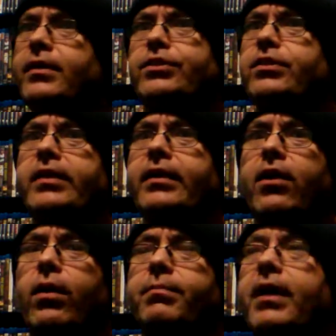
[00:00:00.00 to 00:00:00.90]
She's like,
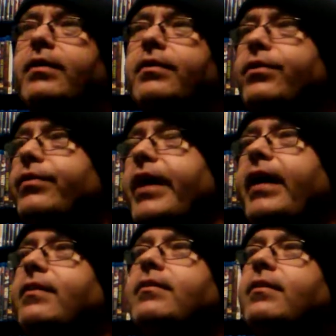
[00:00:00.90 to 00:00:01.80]
no, I'm not going to do
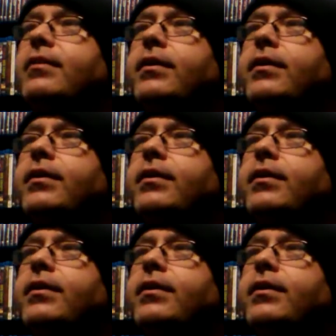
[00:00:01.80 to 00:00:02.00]
that. And,